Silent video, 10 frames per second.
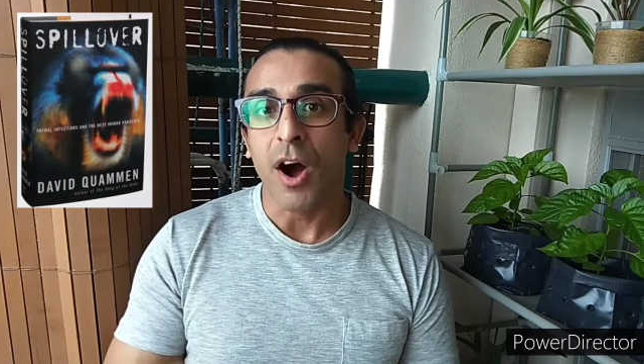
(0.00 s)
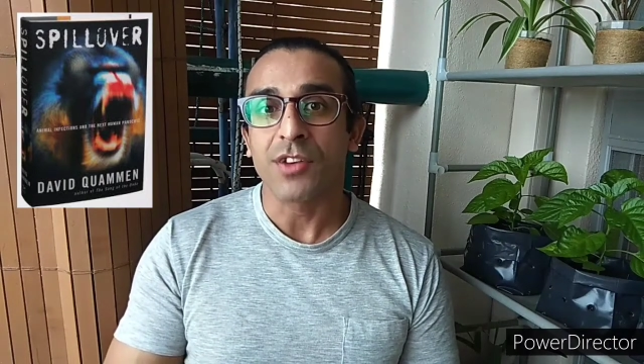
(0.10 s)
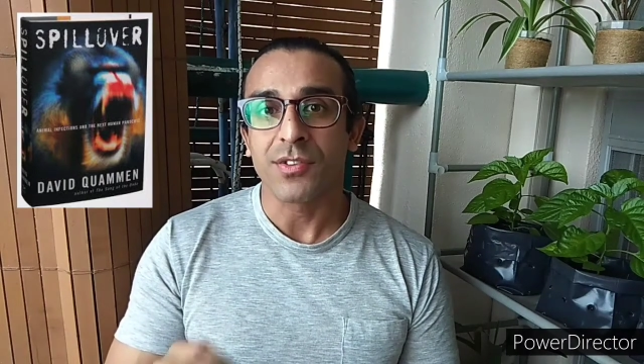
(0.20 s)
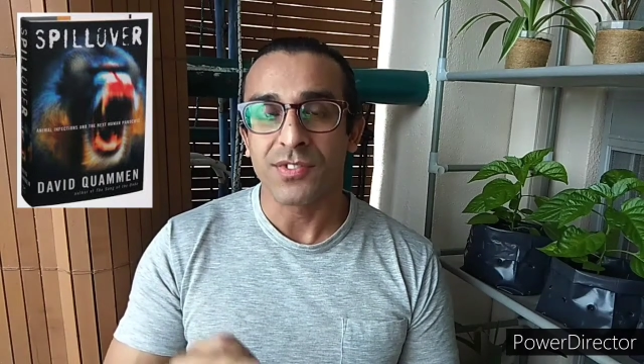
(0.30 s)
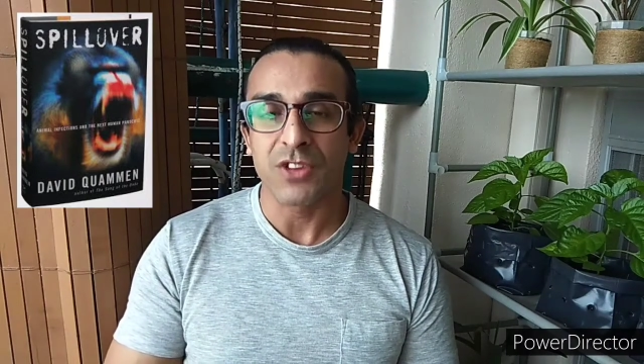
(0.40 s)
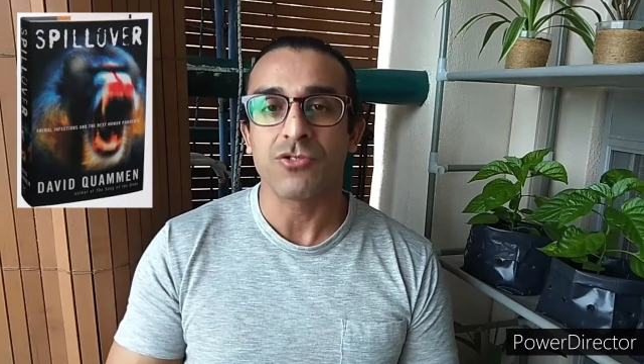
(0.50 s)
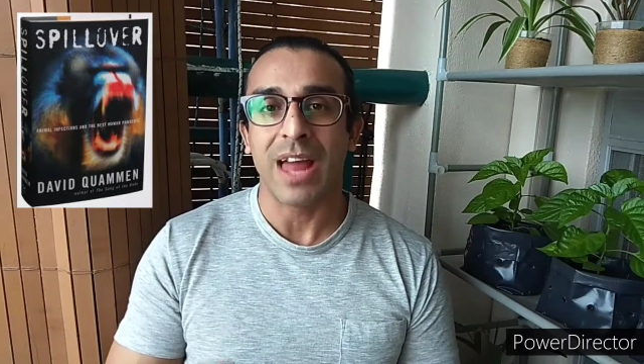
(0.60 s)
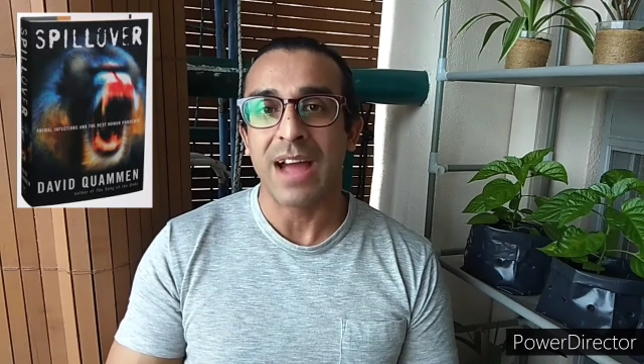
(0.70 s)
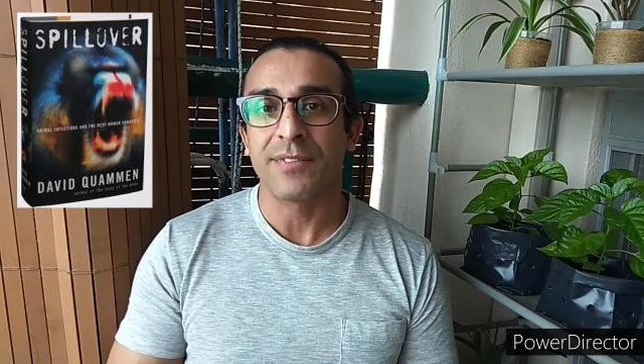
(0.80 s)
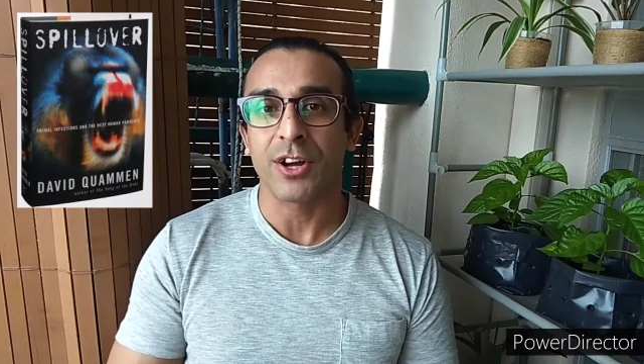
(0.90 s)
parts of
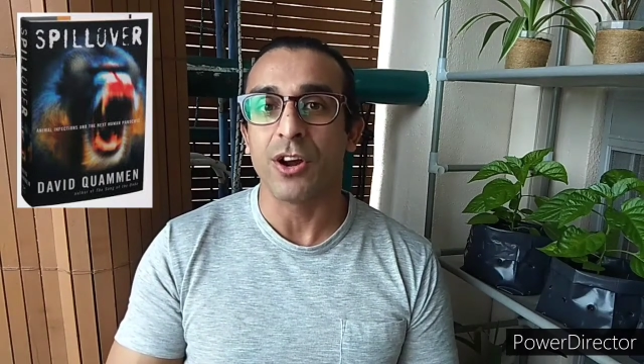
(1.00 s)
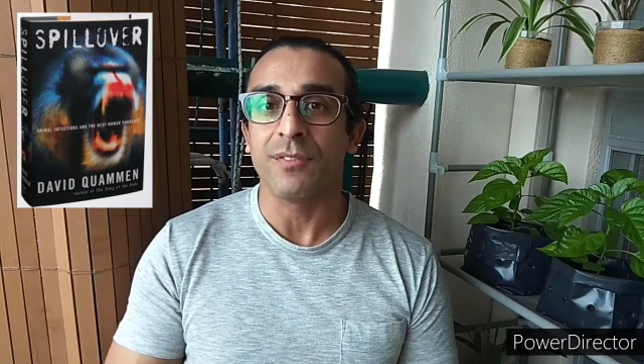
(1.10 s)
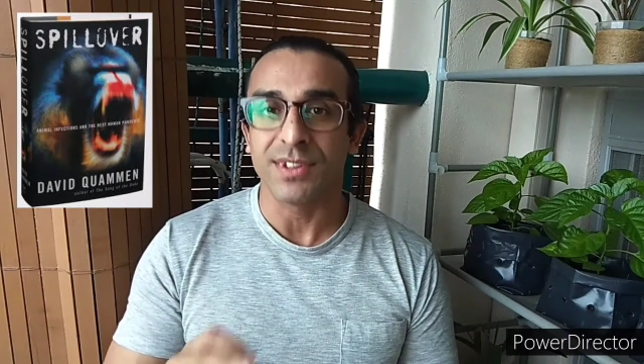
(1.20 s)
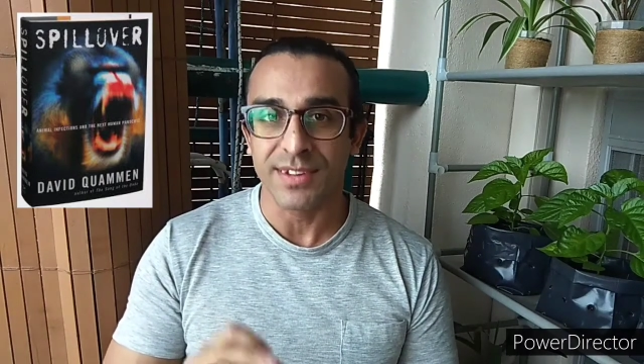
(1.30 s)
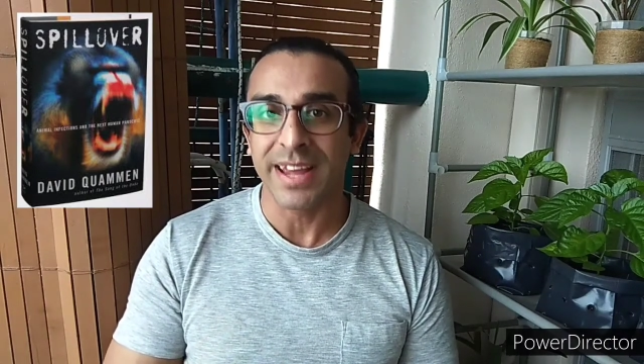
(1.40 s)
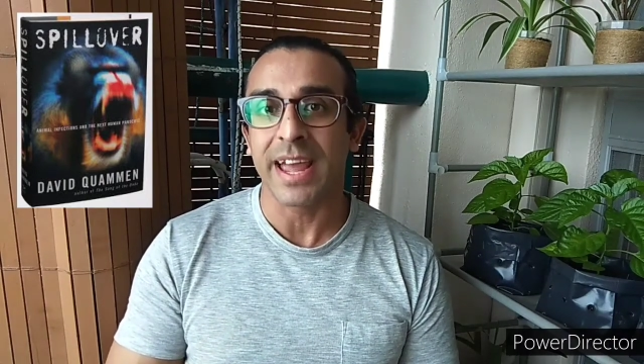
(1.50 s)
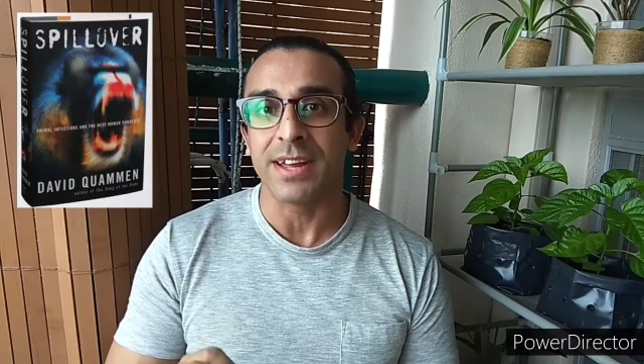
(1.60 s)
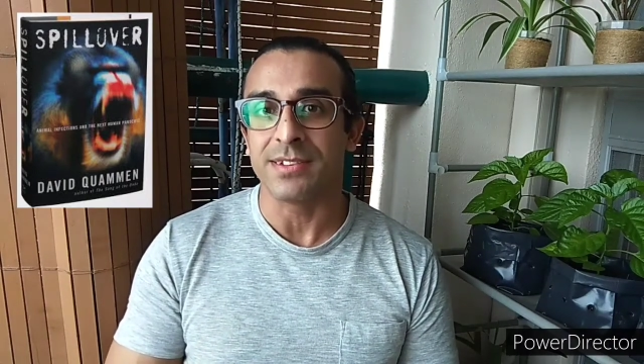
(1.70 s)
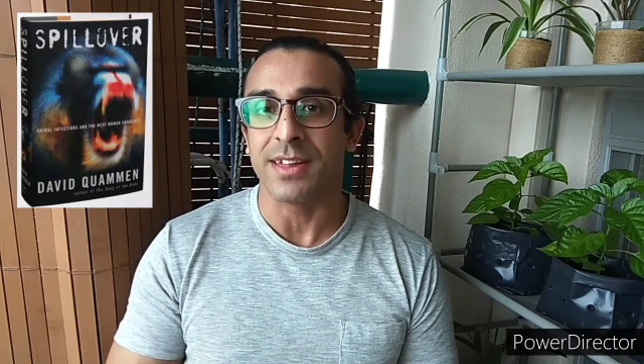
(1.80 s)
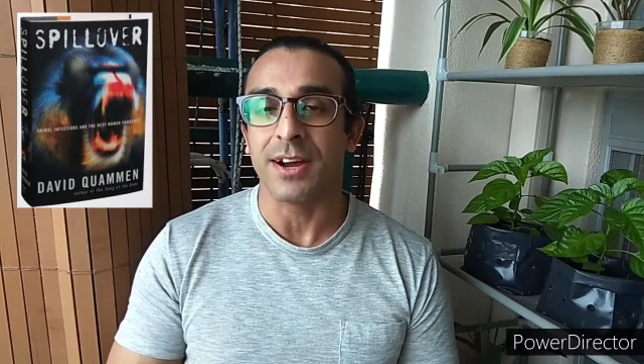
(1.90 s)
Central Africa for
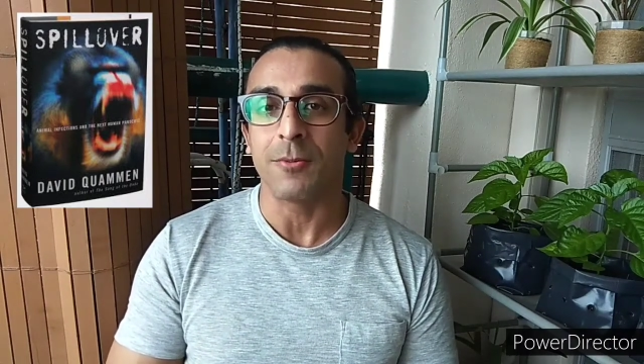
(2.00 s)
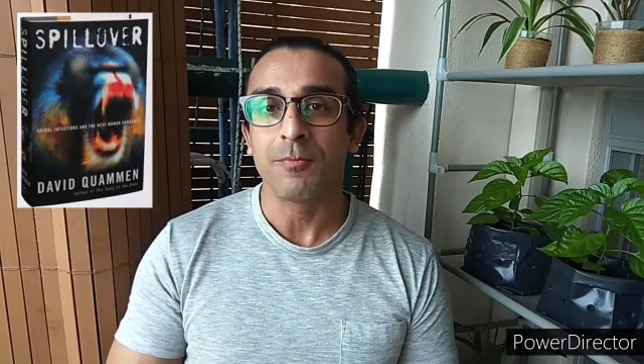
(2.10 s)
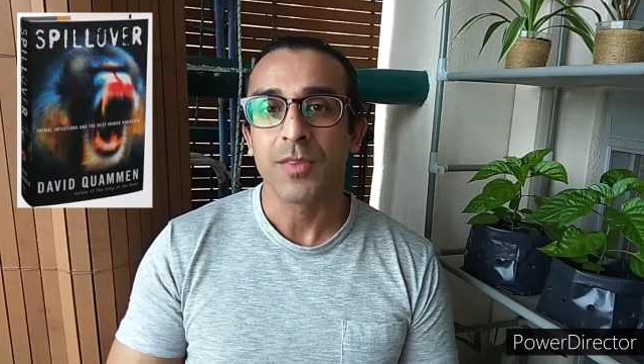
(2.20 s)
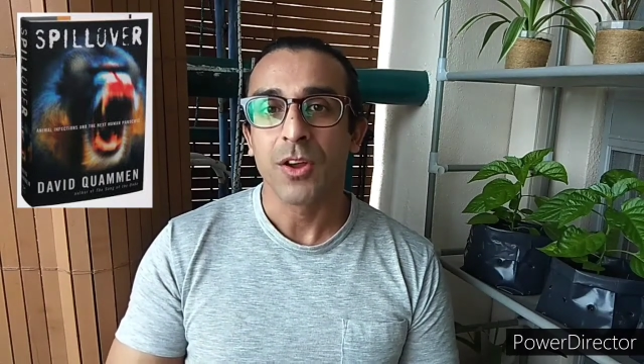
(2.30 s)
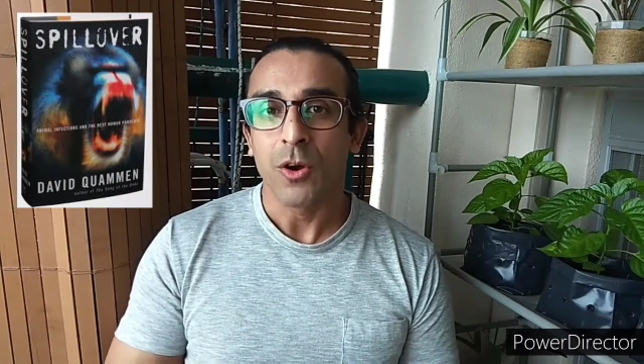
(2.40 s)
decades now.